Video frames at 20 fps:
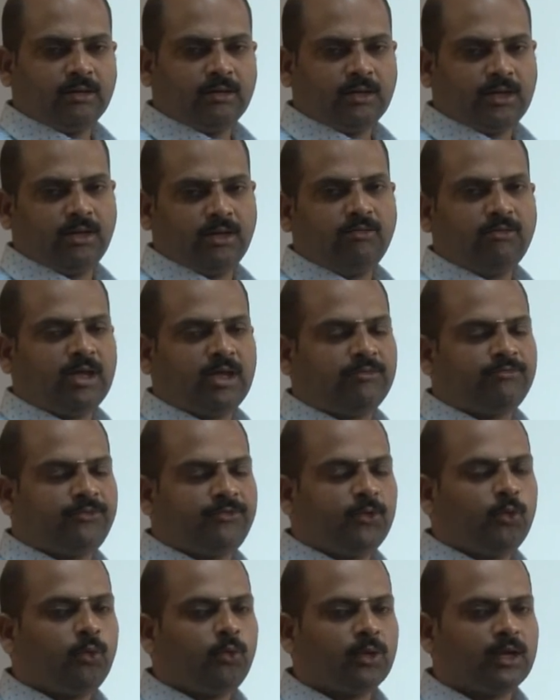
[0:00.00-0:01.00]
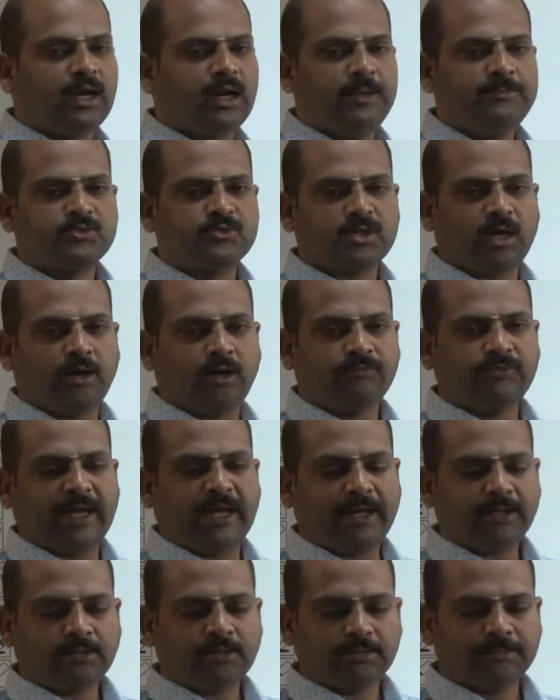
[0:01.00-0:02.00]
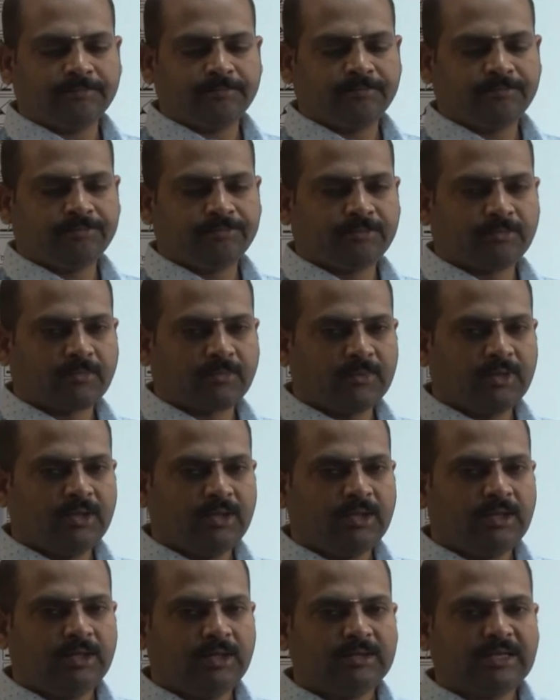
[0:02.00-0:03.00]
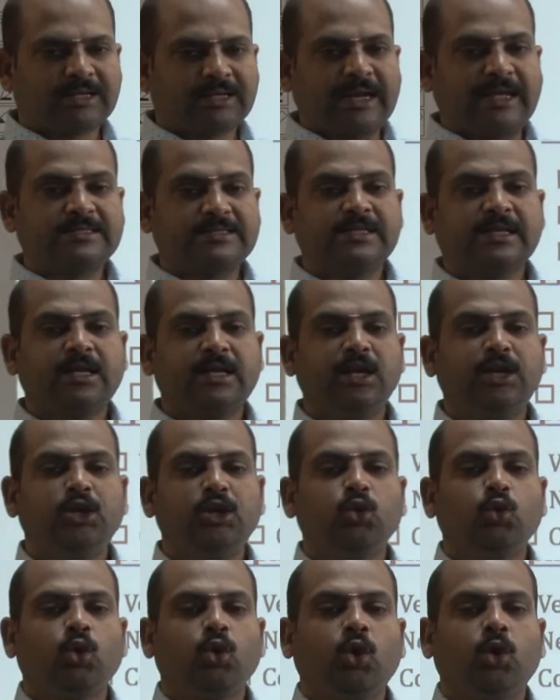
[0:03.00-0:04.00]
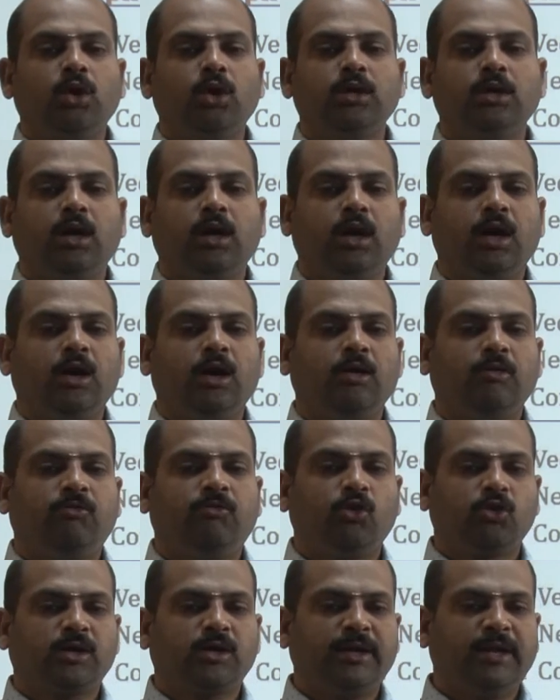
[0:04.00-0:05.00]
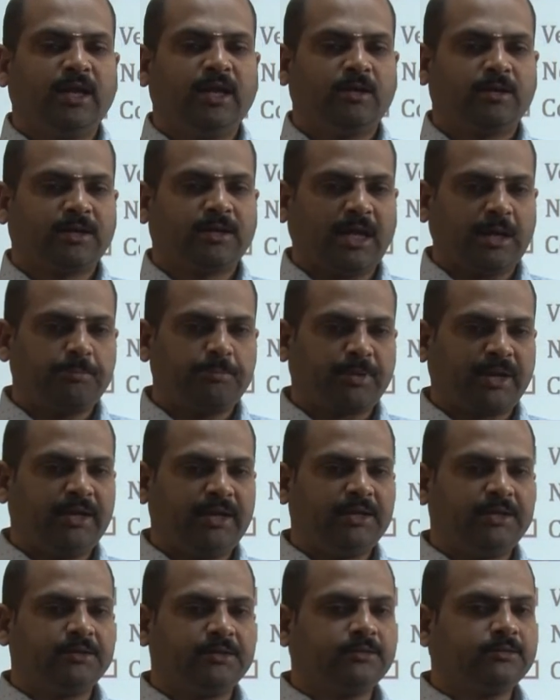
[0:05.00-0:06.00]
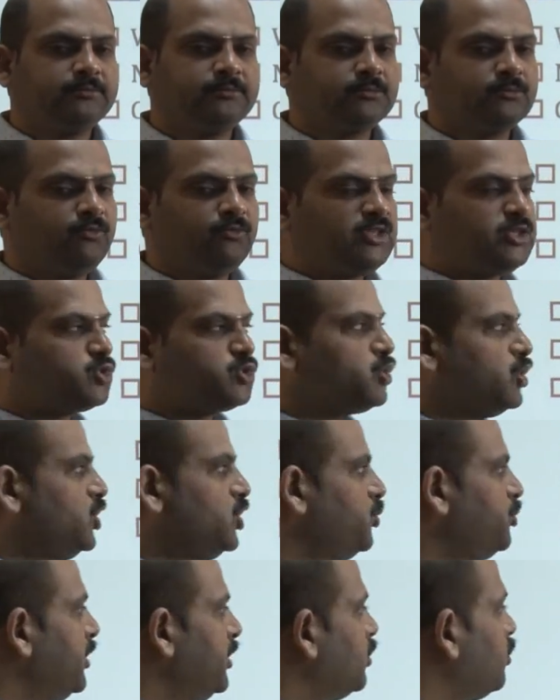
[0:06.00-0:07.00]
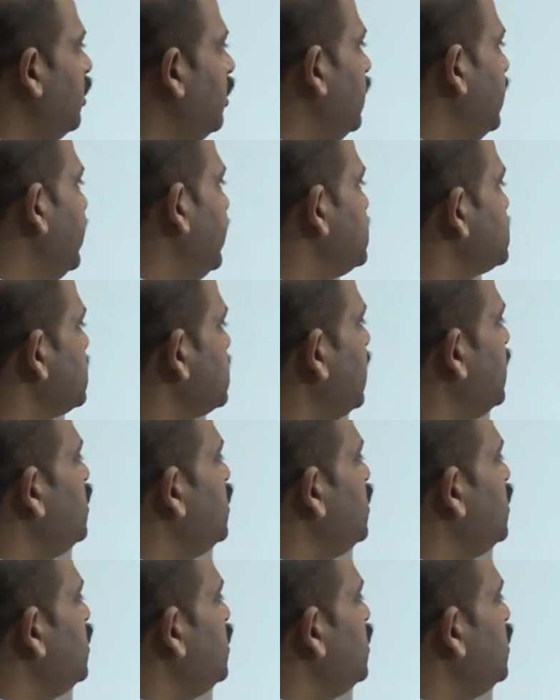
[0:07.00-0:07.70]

give a few glimpse of that. The classical neuron uh, phonetic typewriter, which is going to be called as a